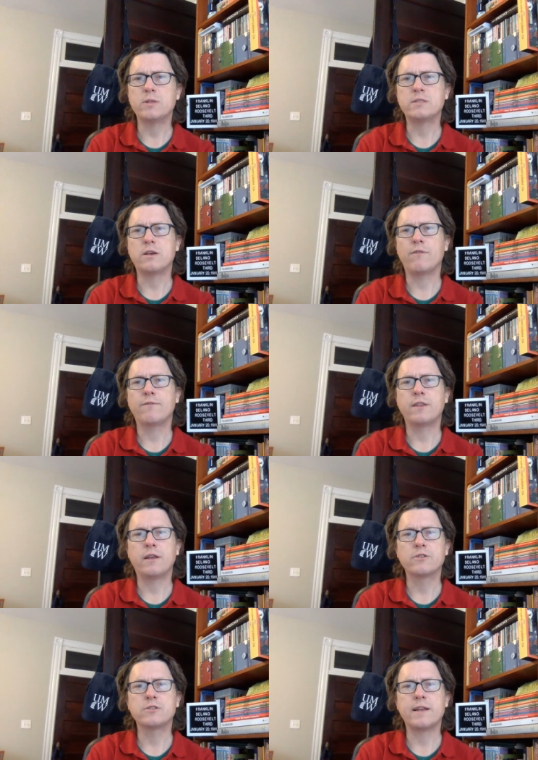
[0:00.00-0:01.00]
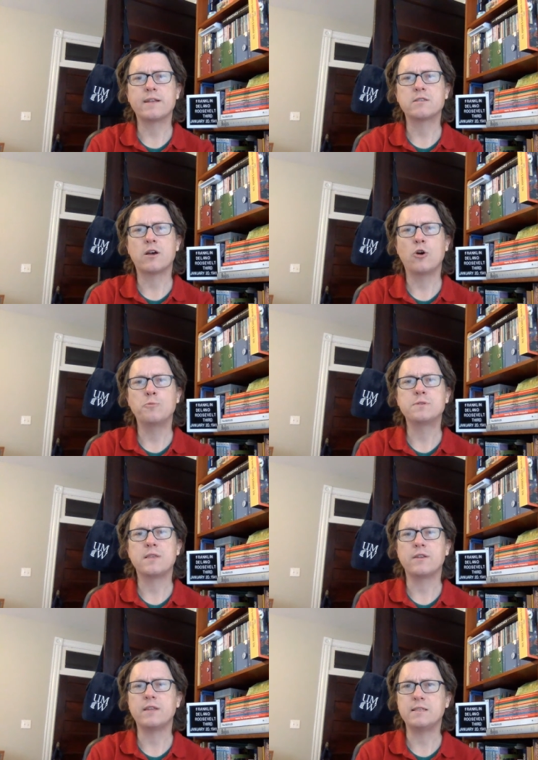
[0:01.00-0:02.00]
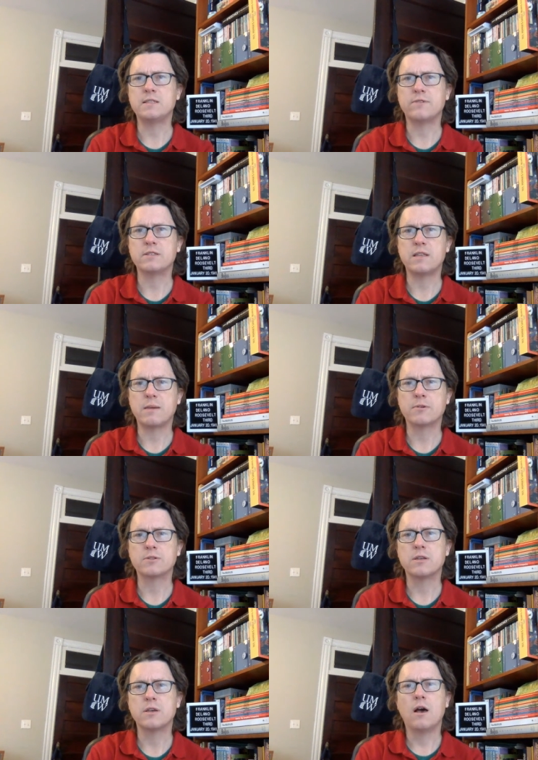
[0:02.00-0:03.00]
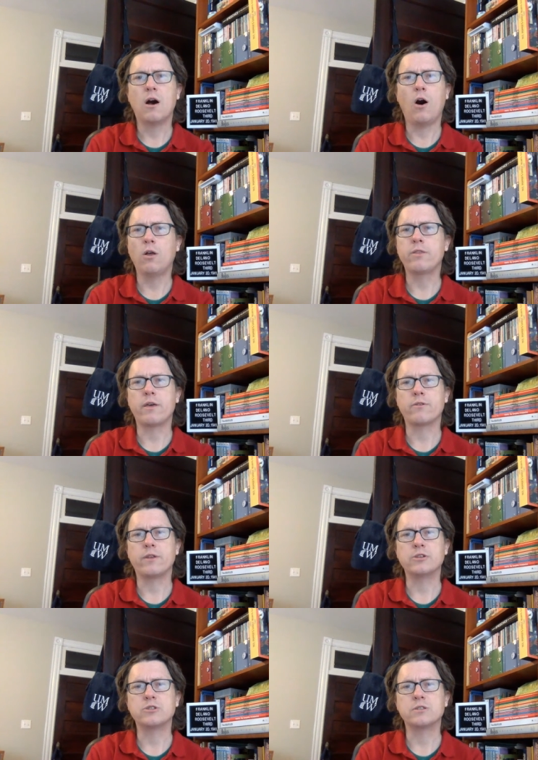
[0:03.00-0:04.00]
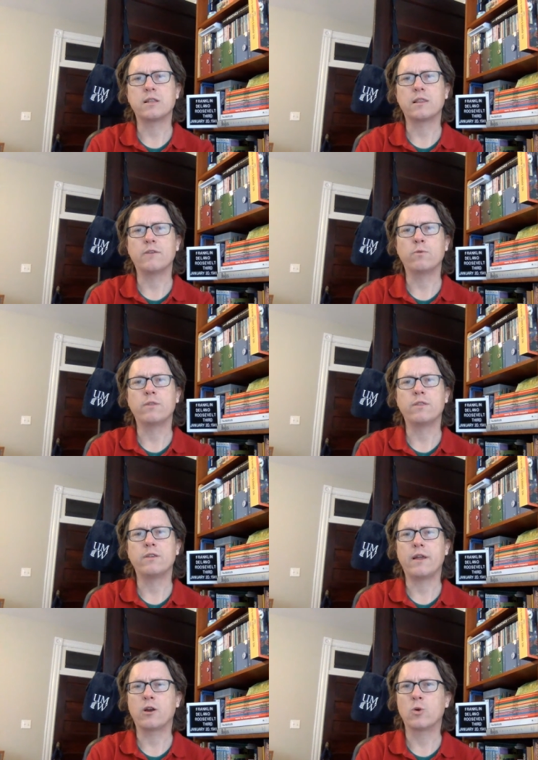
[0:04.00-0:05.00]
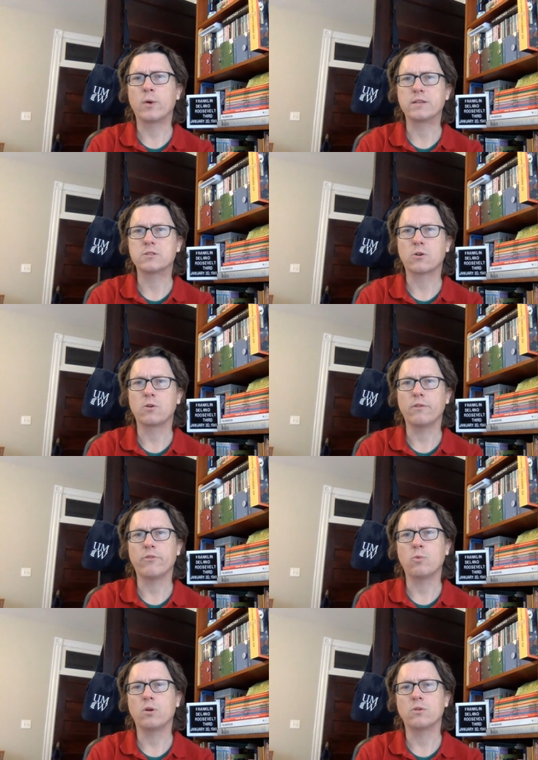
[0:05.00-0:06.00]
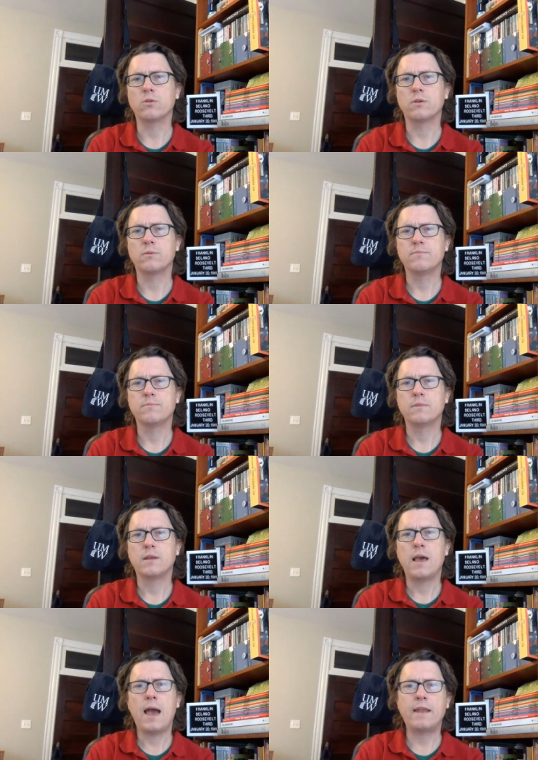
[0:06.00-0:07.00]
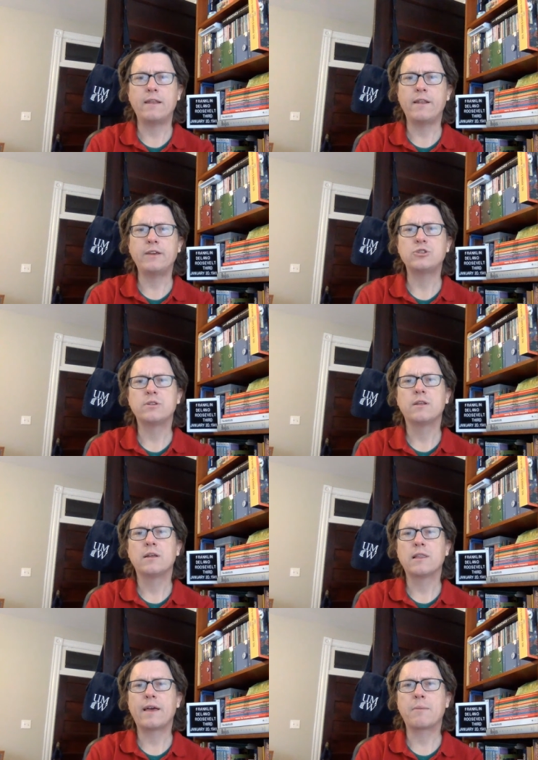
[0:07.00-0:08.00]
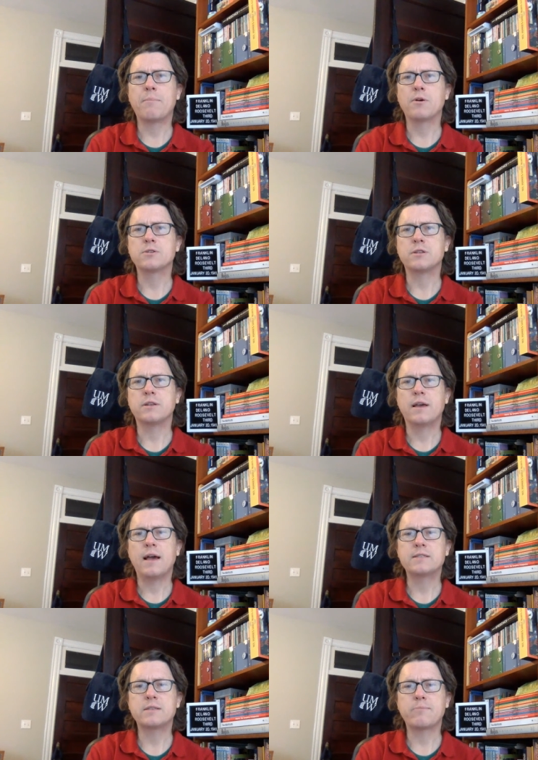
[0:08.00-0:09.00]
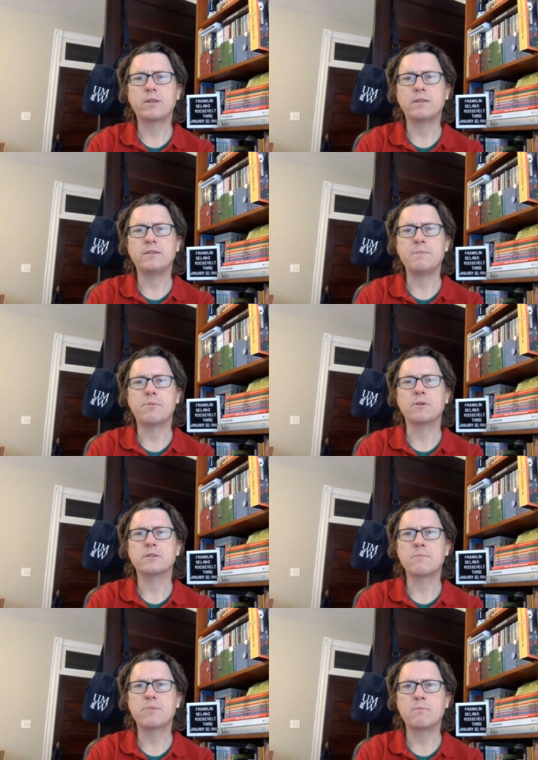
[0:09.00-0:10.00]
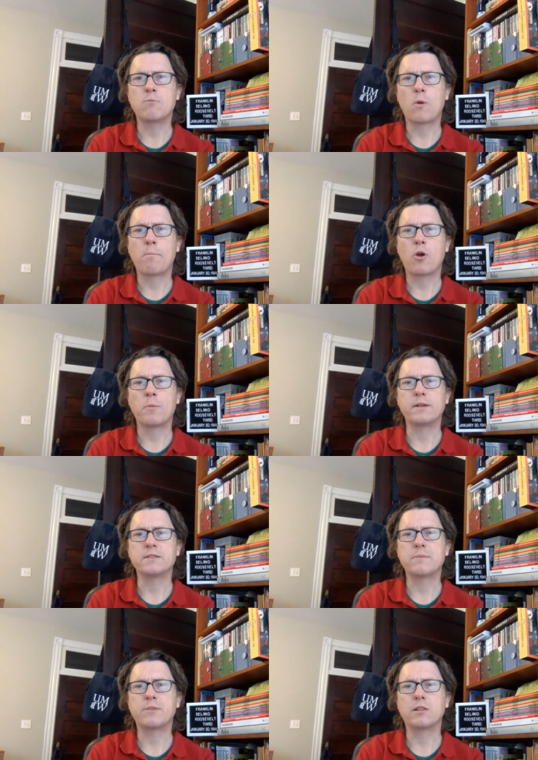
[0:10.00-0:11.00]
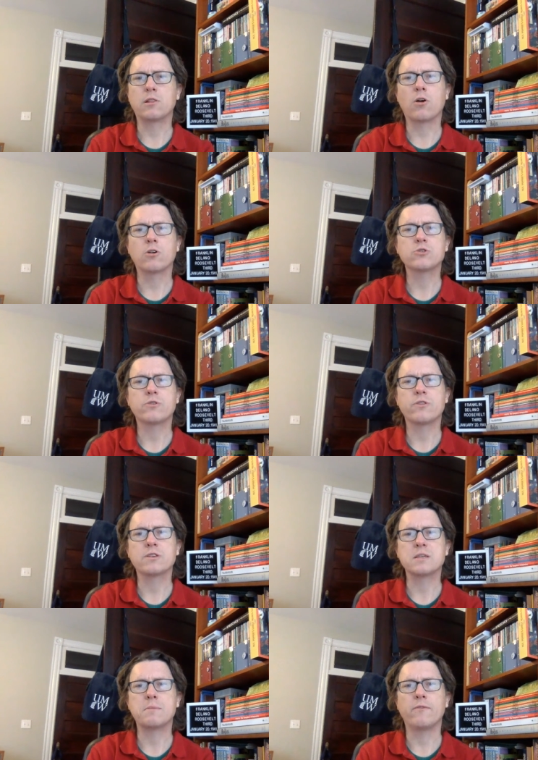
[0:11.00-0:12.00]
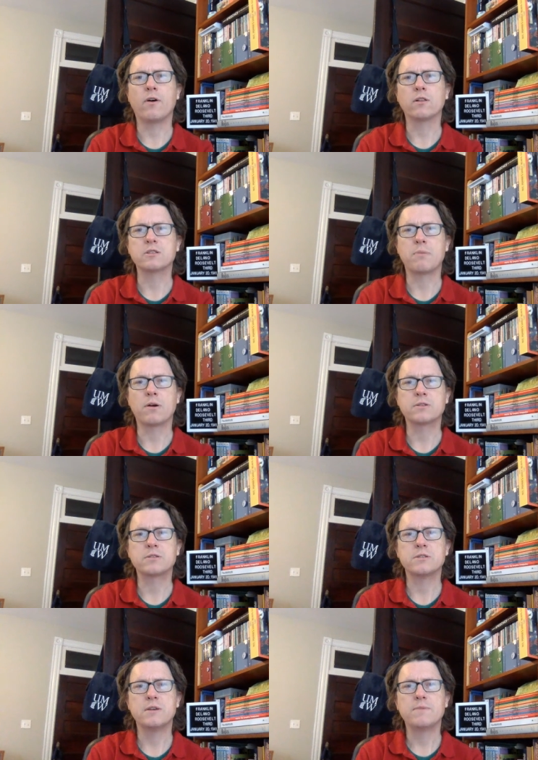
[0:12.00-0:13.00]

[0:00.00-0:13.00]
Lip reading: itself, that understands the hopes and the needs of its neighbors, all the other nations that live within the narrowing circle of the world. And a nation, like a person, has something deeper, something more permanent, something larger than the sum of all its parts.